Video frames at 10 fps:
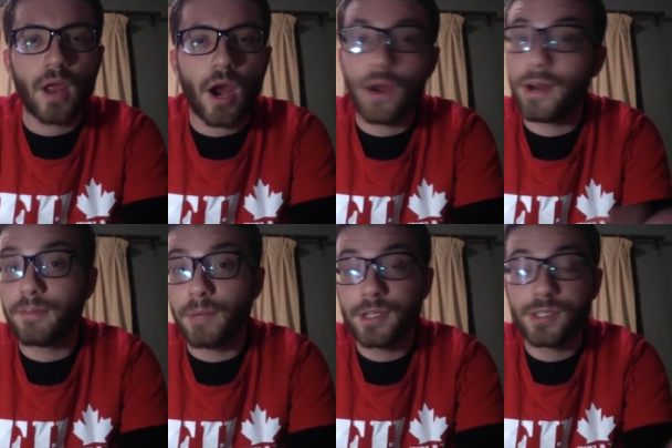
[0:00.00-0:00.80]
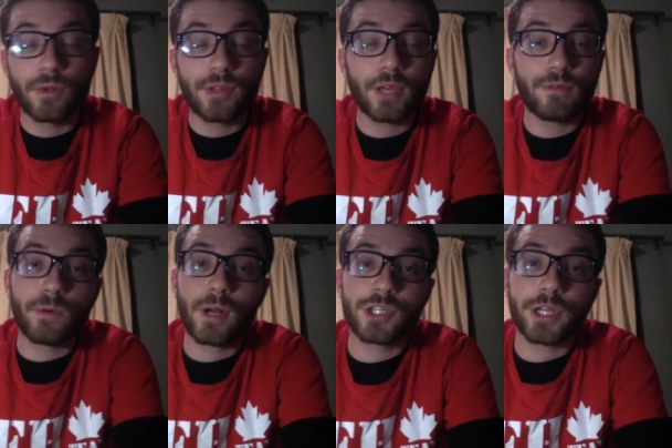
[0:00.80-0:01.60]
All right, everybody. So thank you for
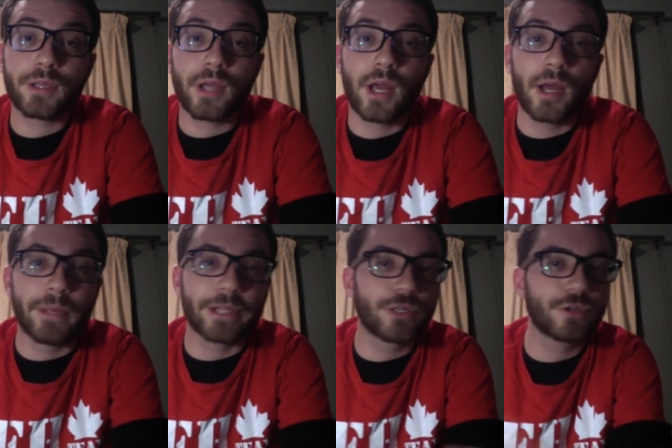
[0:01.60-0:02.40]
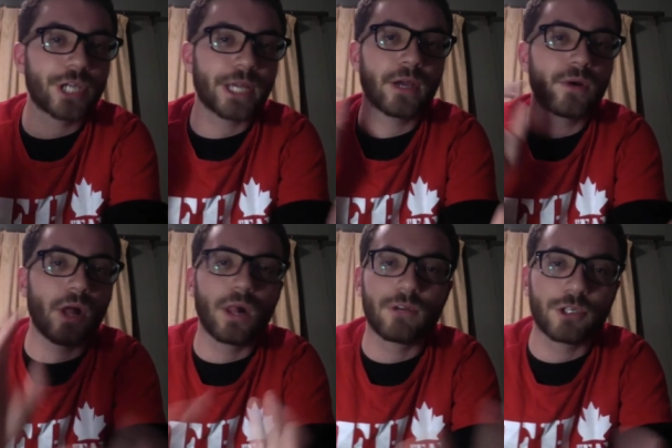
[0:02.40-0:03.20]
watching. Uh, make sure you check out
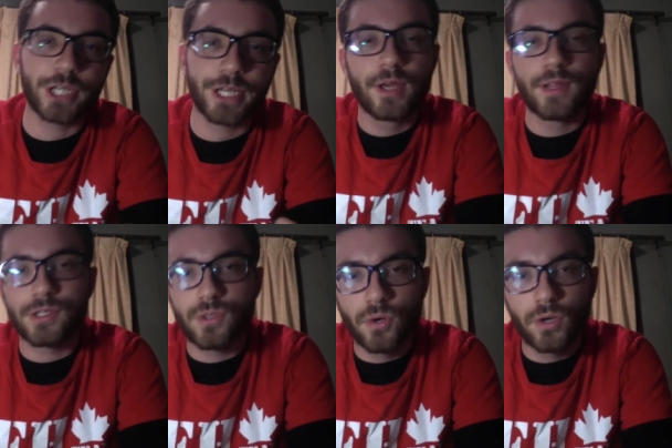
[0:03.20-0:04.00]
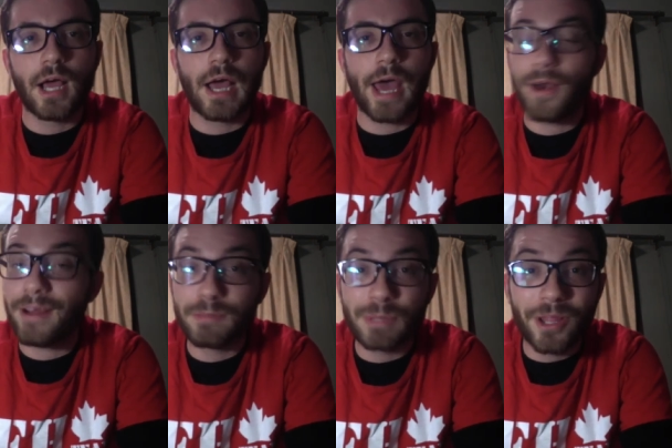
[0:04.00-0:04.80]
all of our shit. It's cool. I don't have
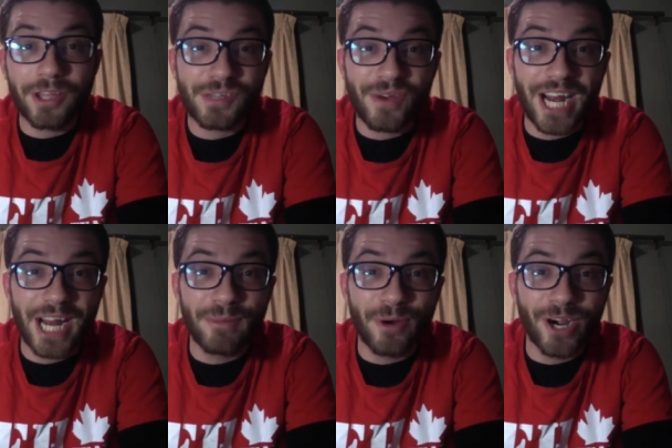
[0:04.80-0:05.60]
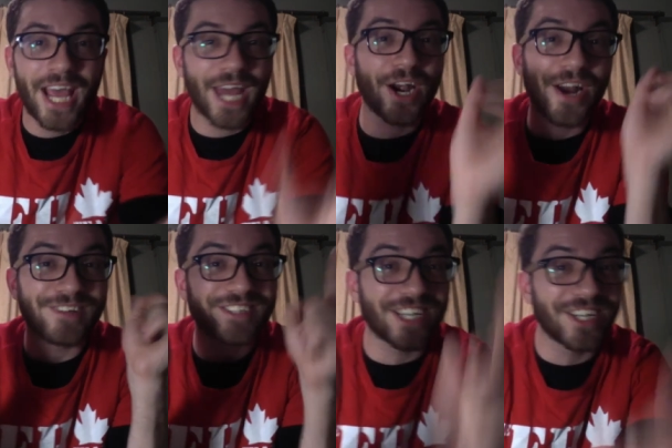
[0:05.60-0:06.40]
to put on the screen anymore, and I don't have
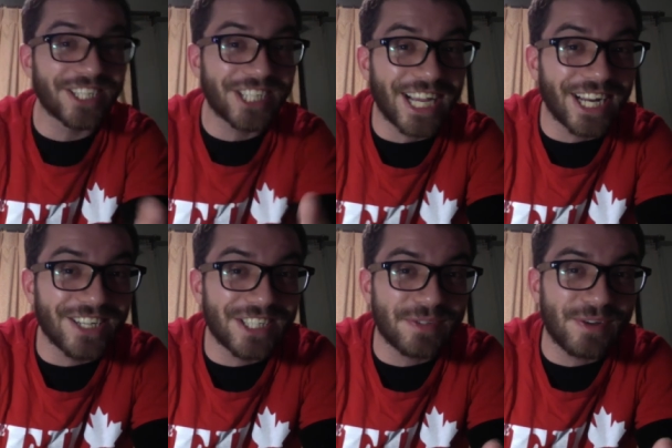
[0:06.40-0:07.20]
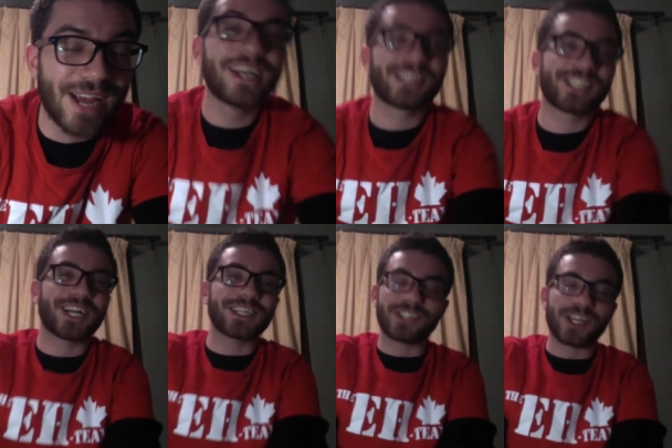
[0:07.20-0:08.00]
to tell you to check it out and subscribe because I
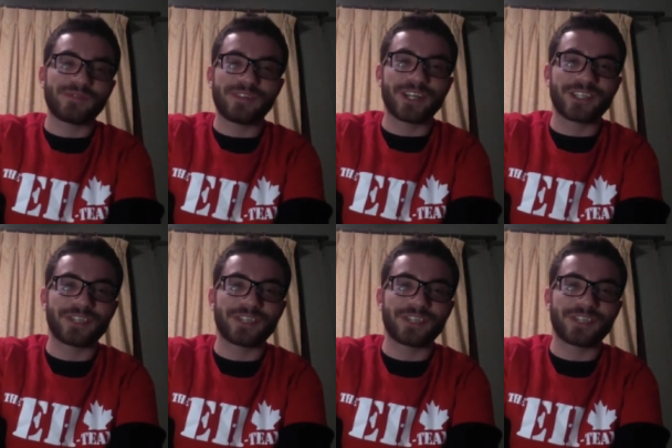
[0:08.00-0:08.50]
got this awesome video to do